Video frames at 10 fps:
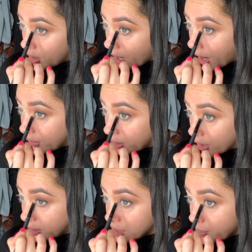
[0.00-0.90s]
I only got
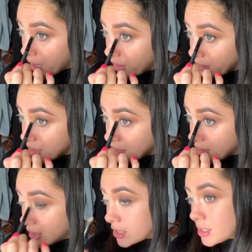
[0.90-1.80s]
this palette
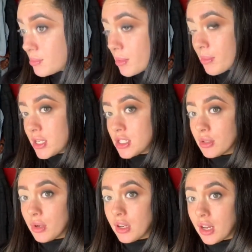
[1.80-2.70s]
recently, this Mitchell
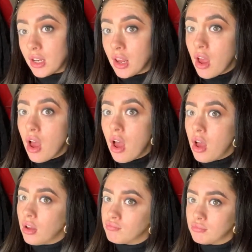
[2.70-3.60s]
one, and
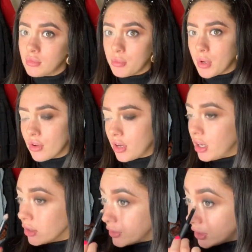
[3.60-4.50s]
oh my god, I
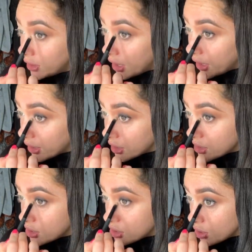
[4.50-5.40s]
love it. I think it's
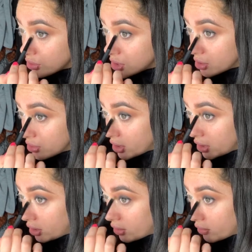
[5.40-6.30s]
so, so good.
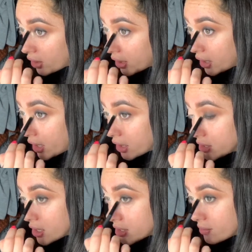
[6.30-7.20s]
Like, it
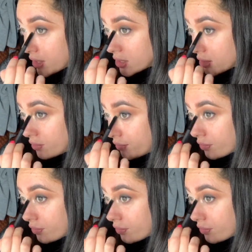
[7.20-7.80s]
actually is amazing.